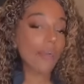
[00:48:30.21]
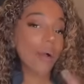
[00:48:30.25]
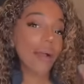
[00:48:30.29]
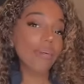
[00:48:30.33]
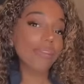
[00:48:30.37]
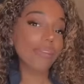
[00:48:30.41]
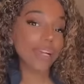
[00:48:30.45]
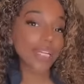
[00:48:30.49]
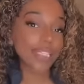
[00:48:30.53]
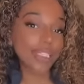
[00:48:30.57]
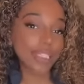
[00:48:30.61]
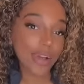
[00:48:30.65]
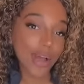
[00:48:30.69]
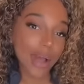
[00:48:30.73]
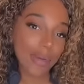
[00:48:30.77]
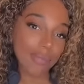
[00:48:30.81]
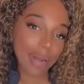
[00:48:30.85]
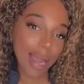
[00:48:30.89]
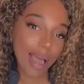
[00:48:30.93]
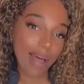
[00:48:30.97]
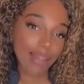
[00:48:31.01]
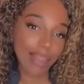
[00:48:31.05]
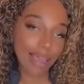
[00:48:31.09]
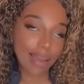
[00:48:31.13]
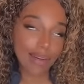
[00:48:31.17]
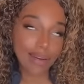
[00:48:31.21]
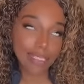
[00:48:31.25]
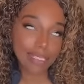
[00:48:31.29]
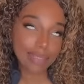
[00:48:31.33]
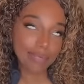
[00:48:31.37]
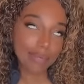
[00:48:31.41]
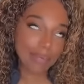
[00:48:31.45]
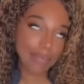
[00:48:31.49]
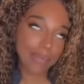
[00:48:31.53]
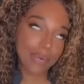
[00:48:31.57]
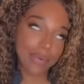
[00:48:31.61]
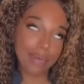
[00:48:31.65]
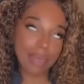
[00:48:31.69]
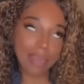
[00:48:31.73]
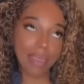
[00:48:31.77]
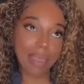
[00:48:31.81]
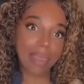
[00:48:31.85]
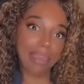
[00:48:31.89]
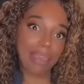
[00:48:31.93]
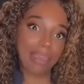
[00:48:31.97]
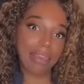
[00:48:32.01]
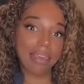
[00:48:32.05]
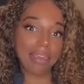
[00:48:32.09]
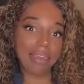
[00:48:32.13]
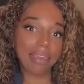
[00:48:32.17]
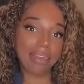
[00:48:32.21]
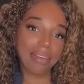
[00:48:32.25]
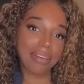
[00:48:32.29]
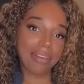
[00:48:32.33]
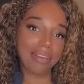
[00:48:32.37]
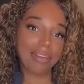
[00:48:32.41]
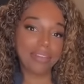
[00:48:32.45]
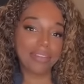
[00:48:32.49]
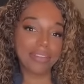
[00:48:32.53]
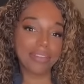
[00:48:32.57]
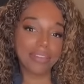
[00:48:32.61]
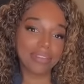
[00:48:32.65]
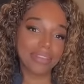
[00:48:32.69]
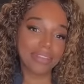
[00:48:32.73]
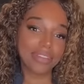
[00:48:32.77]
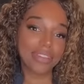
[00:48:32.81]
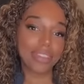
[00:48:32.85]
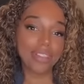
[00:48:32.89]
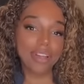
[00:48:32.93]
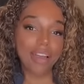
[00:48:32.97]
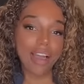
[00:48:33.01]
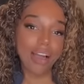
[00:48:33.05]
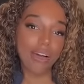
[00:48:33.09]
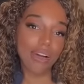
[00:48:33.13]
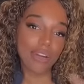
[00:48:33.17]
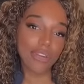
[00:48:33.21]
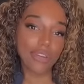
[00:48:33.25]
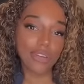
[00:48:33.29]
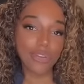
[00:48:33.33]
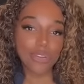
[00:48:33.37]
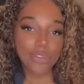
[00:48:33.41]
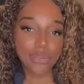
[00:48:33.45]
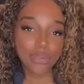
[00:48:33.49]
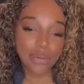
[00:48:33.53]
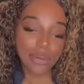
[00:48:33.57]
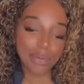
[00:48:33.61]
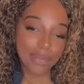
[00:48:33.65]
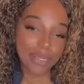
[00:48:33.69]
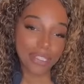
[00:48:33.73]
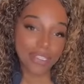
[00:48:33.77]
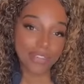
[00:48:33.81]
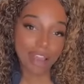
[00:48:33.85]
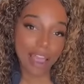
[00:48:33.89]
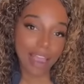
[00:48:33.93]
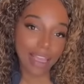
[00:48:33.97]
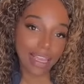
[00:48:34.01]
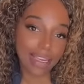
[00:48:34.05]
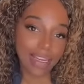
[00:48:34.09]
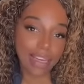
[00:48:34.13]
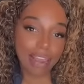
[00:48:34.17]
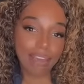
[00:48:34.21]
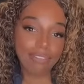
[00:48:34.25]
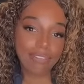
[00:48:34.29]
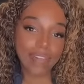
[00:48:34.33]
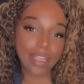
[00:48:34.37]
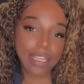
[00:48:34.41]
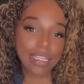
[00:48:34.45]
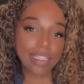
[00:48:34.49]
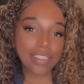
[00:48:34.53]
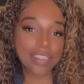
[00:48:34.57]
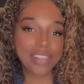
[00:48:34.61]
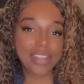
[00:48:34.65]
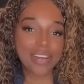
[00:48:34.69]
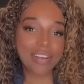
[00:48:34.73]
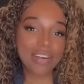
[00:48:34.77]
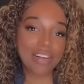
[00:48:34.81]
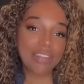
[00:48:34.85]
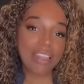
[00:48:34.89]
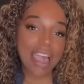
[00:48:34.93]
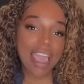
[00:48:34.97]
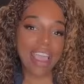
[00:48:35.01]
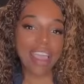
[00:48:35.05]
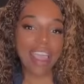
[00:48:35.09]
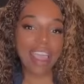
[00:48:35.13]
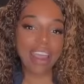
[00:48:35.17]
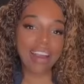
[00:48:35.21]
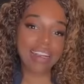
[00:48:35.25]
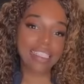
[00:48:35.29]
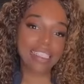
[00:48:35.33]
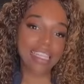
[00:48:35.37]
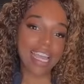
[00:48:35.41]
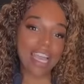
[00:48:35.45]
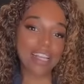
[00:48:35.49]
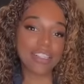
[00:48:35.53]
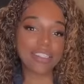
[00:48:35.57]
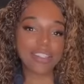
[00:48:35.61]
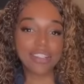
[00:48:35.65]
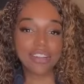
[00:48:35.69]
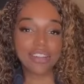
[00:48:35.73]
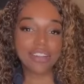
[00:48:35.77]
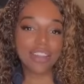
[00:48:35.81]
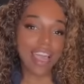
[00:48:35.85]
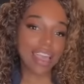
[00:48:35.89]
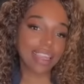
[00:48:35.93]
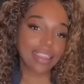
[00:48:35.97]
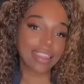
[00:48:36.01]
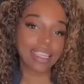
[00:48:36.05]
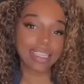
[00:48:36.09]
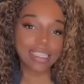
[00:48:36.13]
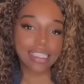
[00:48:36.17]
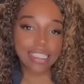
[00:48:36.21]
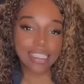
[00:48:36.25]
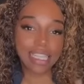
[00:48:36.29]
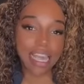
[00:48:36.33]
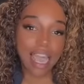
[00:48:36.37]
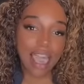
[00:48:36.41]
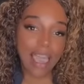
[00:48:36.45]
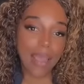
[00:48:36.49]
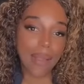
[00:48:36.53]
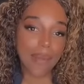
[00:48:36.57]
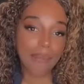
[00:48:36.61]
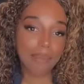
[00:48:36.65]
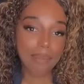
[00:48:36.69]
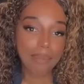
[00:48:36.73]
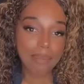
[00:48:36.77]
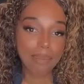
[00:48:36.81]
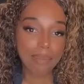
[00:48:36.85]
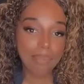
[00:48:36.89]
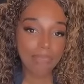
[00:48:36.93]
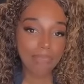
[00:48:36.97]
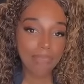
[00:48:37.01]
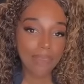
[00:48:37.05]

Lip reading: want to read your comment out loud because people are going to be like, you know how on YouTube they be trying to get in their feelings. You don't like air signs. You don't like this sign.